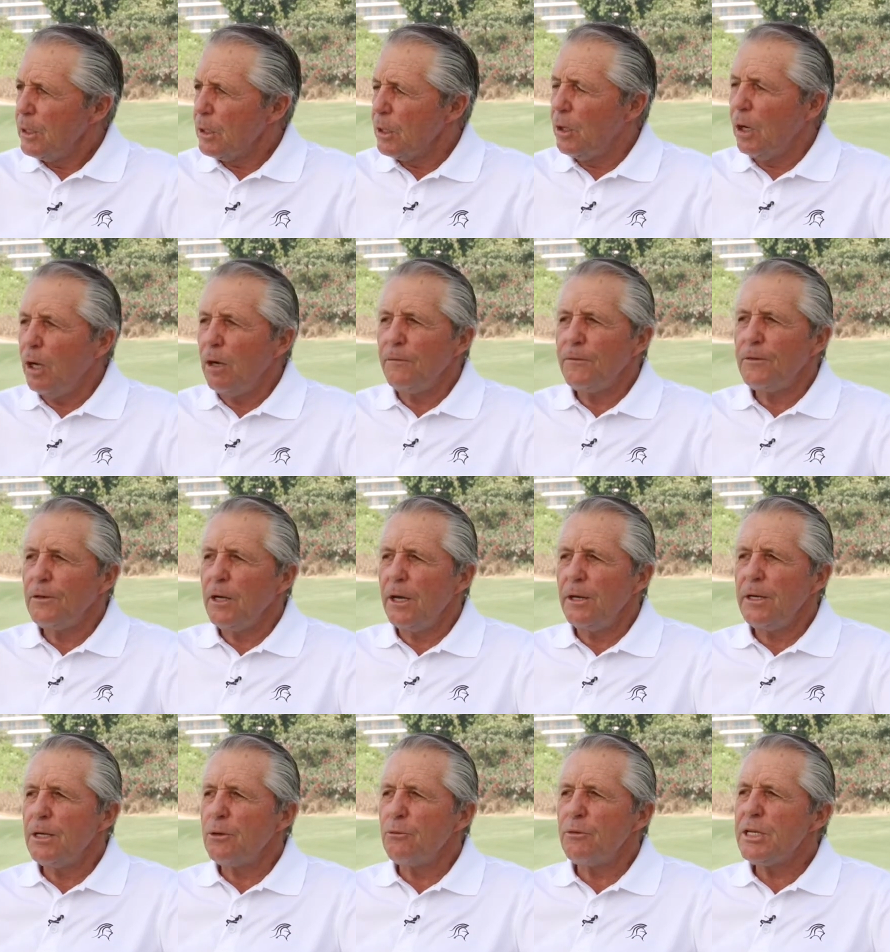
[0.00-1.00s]
Golf, you're
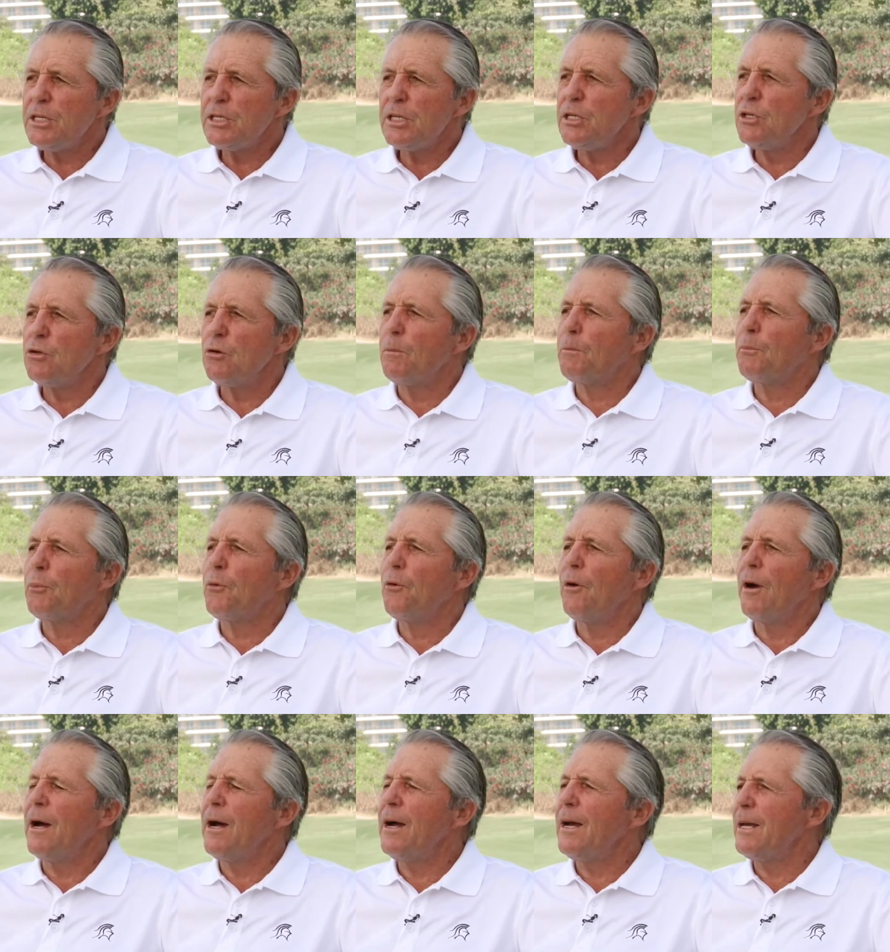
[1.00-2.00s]
only reaching your
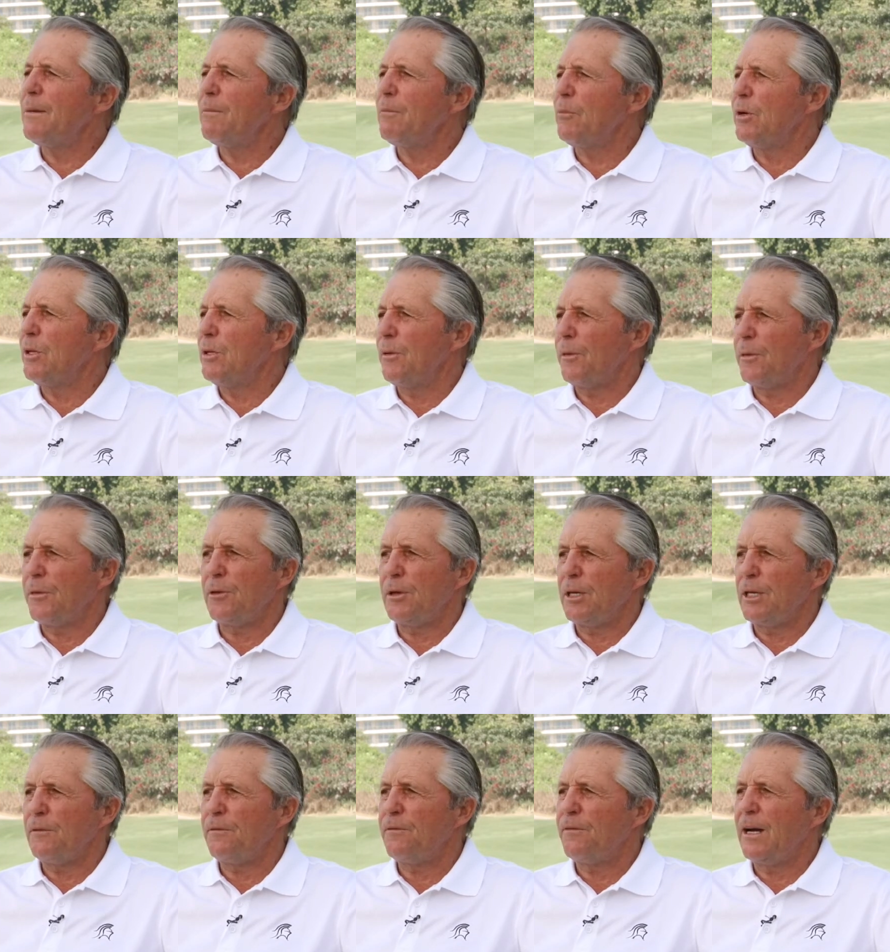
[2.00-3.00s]
prime when you're
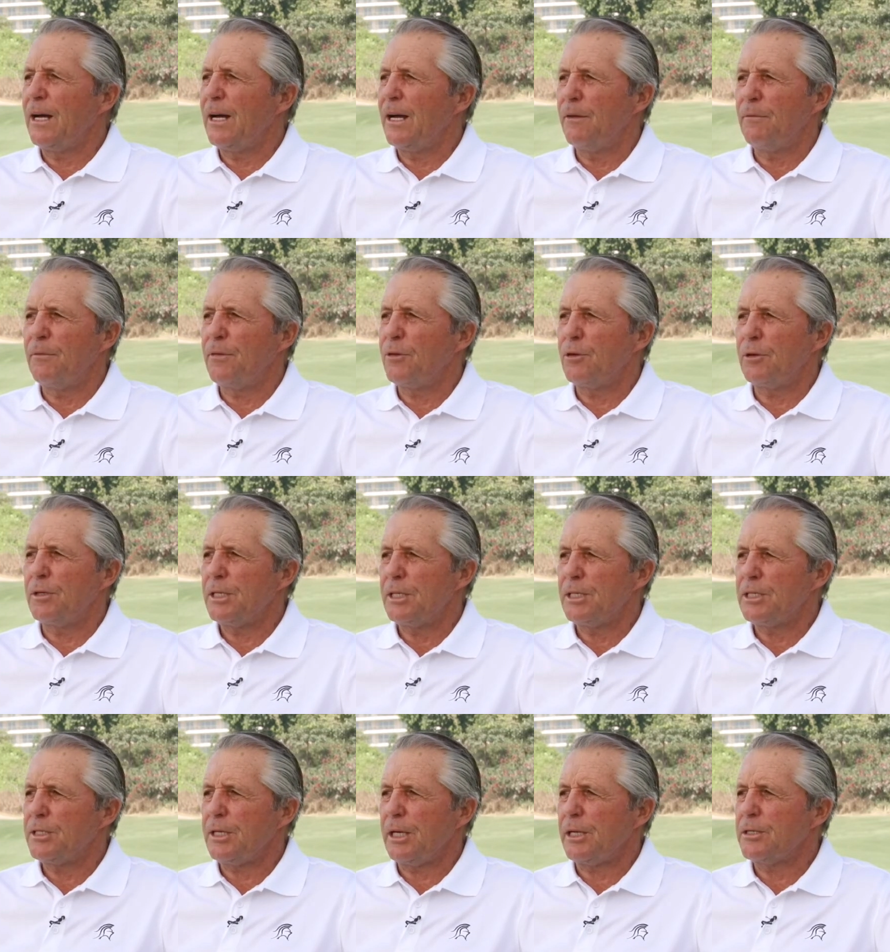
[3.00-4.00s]
35,
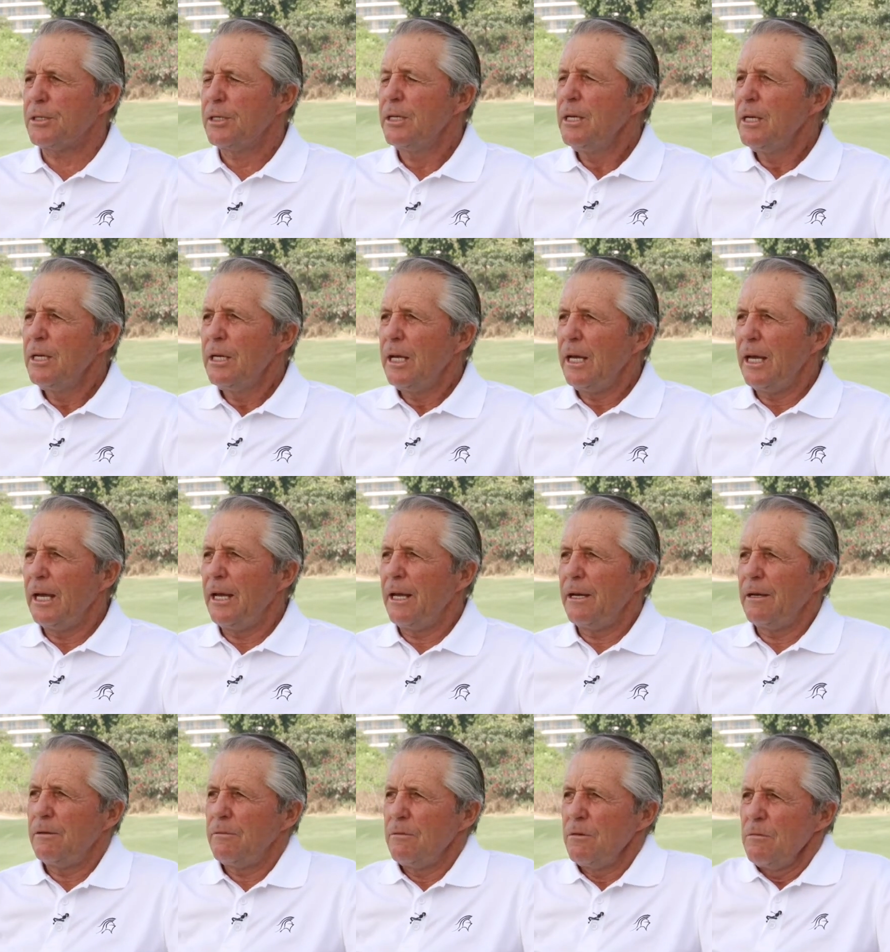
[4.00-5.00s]
36.
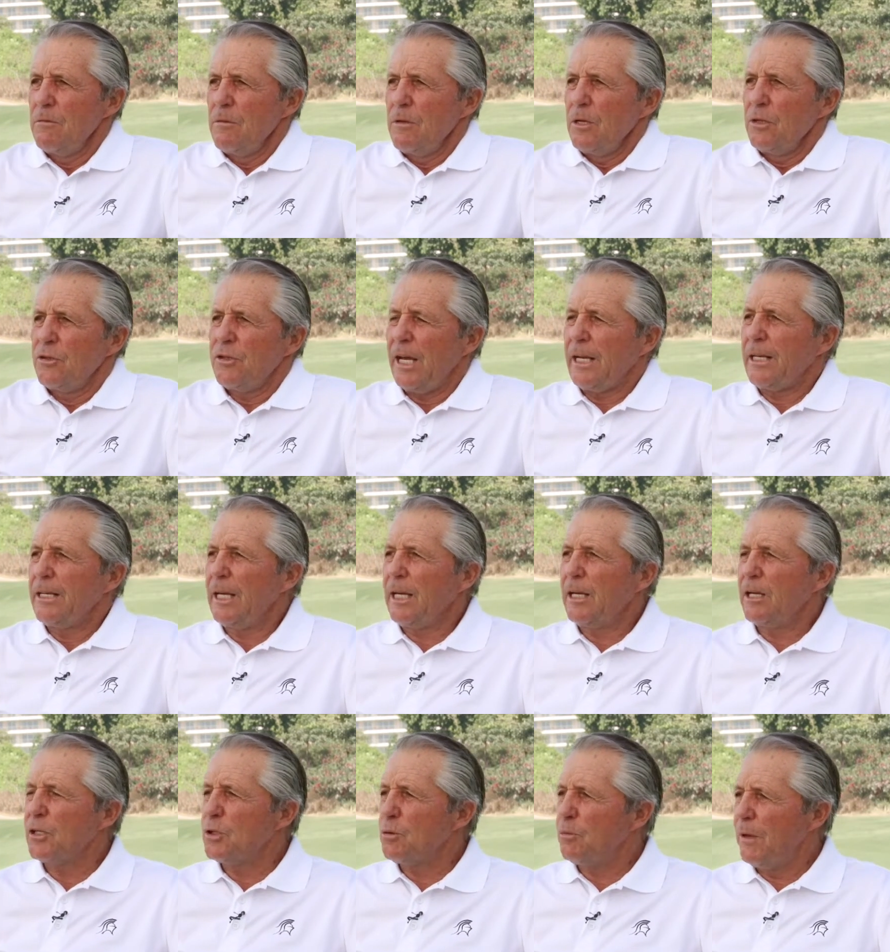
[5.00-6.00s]
And Jack
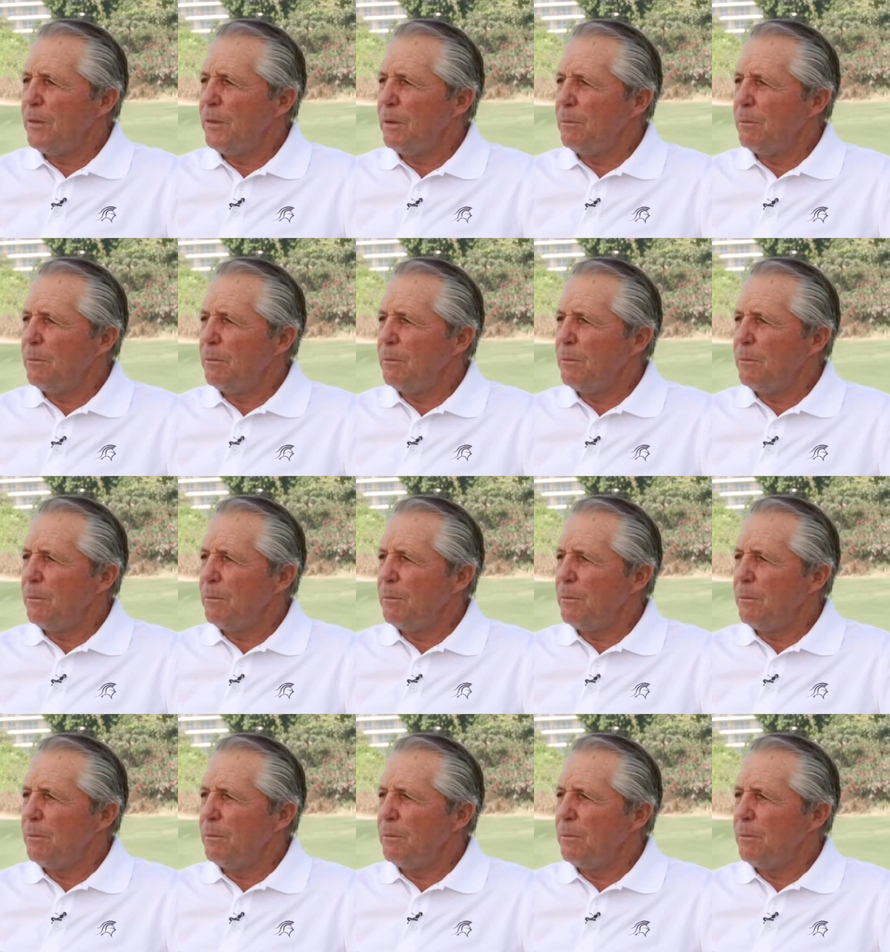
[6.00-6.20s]
Nicklaus won